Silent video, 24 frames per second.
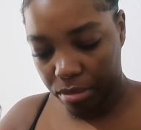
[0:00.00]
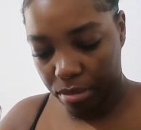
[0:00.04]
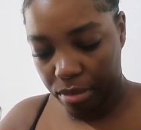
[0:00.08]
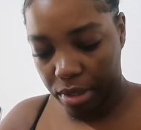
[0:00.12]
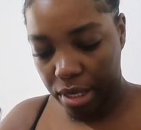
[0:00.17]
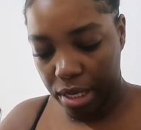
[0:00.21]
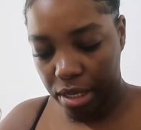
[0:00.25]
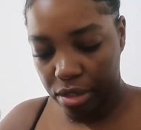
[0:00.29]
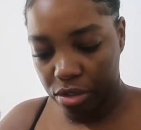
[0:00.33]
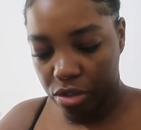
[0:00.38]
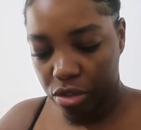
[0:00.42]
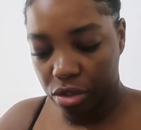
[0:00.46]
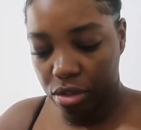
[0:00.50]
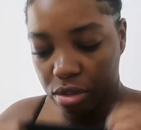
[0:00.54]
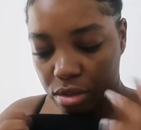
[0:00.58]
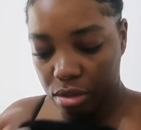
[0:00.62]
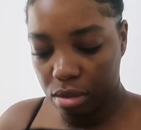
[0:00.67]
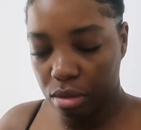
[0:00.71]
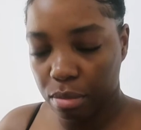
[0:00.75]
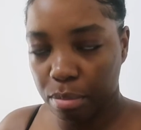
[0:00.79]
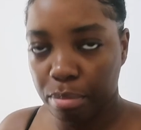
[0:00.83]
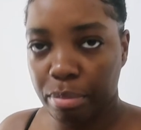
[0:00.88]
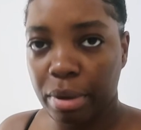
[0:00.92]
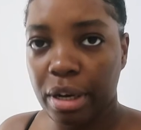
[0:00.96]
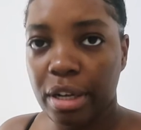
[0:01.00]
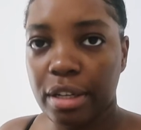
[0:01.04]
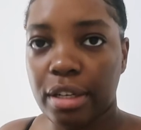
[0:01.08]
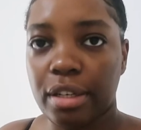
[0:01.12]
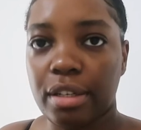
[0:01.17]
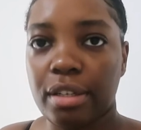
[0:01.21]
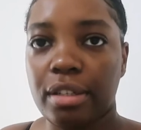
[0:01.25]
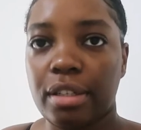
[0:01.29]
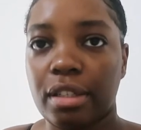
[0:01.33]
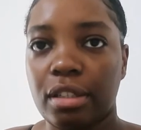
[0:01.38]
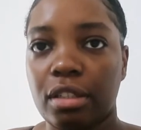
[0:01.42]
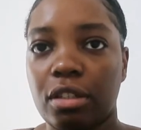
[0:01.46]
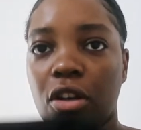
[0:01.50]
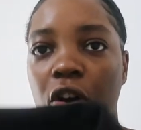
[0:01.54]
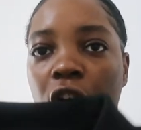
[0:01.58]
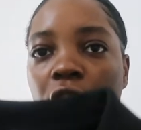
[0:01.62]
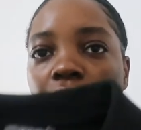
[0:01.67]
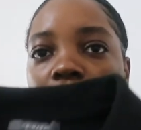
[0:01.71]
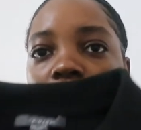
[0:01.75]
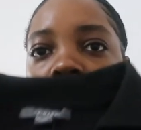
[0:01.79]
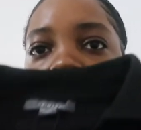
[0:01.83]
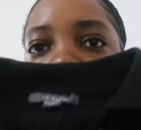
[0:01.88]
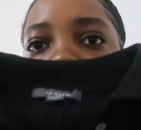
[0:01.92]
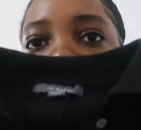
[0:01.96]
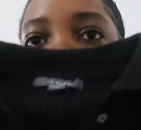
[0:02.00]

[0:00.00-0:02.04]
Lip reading: It's buttoned and collared.